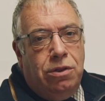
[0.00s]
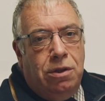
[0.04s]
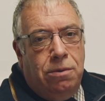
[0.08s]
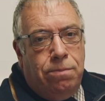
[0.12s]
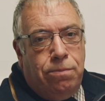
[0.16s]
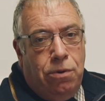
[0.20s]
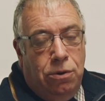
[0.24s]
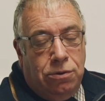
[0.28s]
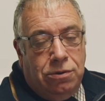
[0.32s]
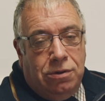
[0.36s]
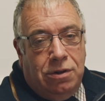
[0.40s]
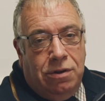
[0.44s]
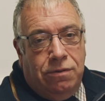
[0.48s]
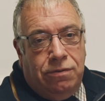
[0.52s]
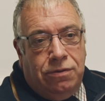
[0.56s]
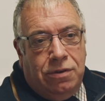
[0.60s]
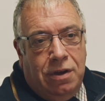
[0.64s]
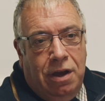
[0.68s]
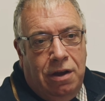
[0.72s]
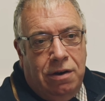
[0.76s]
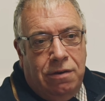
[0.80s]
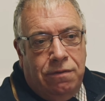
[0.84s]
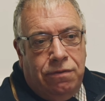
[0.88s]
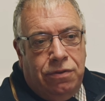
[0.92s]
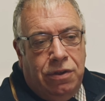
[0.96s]
the positive
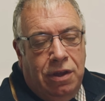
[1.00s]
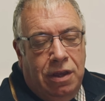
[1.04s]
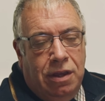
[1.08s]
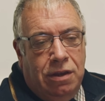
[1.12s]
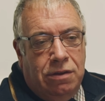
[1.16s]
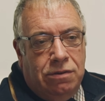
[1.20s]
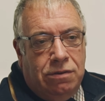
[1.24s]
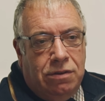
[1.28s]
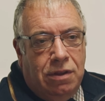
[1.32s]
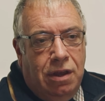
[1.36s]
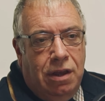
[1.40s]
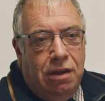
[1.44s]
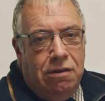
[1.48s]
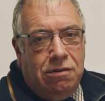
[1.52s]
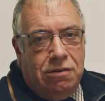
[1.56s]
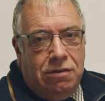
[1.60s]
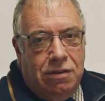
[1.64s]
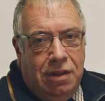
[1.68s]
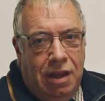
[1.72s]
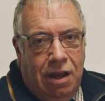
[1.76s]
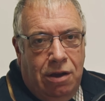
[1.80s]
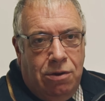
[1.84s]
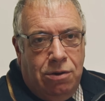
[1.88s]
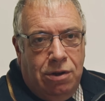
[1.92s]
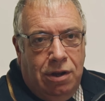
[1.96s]
side of things, there is
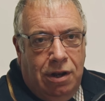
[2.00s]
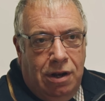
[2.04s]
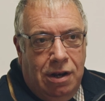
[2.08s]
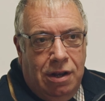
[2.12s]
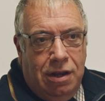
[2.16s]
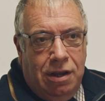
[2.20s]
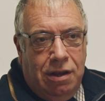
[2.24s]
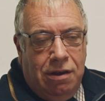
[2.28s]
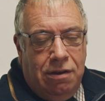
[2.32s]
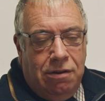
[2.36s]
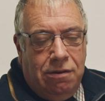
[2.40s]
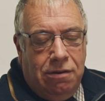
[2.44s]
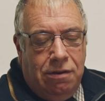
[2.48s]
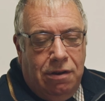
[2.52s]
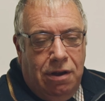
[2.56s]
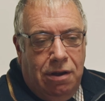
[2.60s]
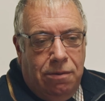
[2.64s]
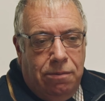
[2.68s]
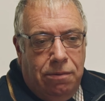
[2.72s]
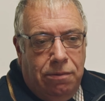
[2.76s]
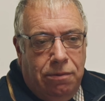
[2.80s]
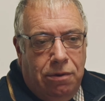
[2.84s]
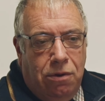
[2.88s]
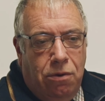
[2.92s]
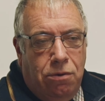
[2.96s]
now a clear
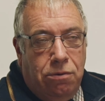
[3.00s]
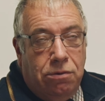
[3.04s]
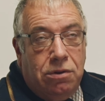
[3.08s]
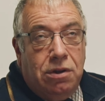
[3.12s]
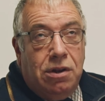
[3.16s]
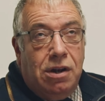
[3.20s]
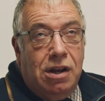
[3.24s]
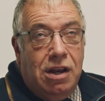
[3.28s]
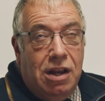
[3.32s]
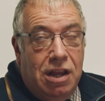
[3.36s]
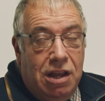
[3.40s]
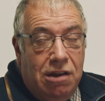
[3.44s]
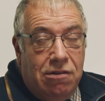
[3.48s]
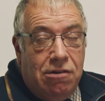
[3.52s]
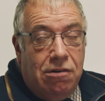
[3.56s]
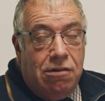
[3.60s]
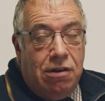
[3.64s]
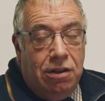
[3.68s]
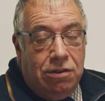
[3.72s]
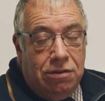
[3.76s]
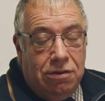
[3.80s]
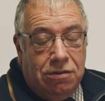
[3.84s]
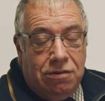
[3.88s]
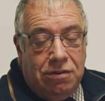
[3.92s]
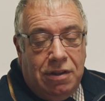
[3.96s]
or clearer
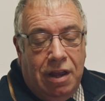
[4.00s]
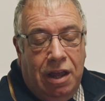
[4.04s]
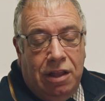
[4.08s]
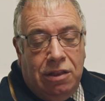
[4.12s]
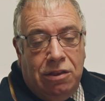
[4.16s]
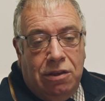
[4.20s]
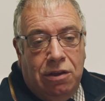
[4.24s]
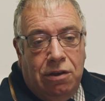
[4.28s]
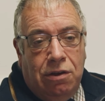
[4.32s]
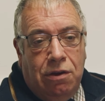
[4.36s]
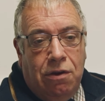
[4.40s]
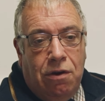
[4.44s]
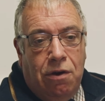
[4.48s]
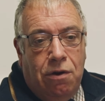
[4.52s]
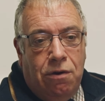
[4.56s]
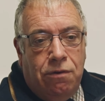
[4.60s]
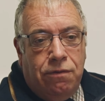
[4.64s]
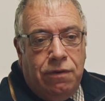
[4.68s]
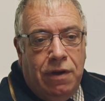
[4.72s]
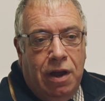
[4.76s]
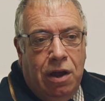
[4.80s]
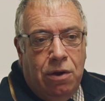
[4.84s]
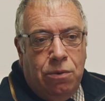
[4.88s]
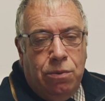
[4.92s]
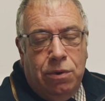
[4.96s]
understanding of
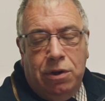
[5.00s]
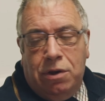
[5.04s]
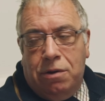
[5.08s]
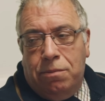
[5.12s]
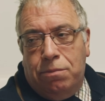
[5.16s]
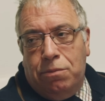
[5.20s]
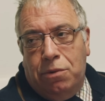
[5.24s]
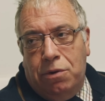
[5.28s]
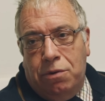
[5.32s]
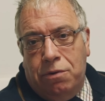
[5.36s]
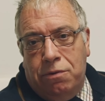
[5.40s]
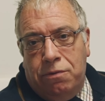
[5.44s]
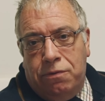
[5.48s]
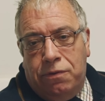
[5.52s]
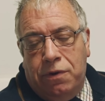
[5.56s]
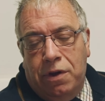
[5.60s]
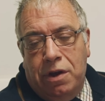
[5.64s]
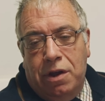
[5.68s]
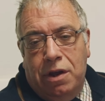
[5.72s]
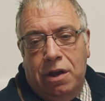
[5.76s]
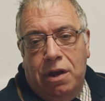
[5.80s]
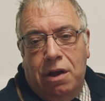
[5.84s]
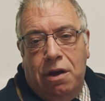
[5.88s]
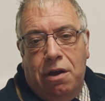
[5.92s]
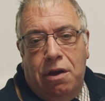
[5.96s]
how we can move
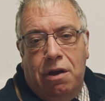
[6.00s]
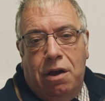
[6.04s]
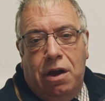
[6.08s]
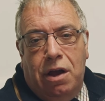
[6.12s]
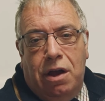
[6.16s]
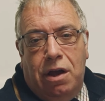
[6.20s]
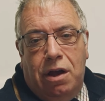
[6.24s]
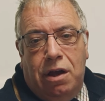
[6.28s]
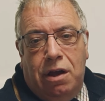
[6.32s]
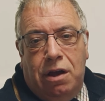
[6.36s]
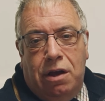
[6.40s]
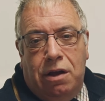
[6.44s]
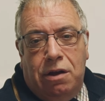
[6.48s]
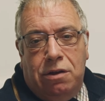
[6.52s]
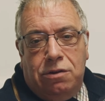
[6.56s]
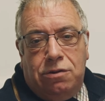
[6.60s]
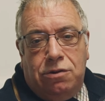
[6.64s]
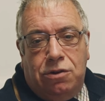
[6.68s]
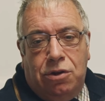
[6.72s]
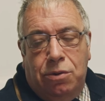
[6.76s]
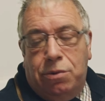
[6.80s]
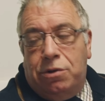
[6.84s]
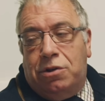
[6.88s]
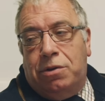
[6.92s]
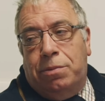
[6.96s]
uh,
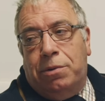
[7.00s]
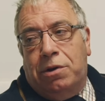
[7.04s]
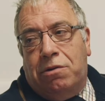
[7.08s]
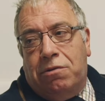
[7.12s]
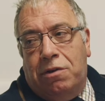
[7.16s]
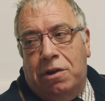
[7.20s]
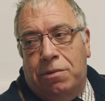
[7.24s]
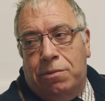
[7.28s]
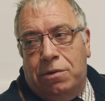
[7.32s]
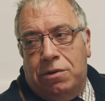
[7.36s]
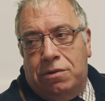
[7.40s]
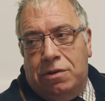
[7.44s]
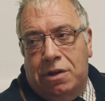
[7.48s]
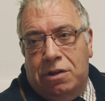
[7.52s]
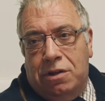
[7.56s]
stewardship agreements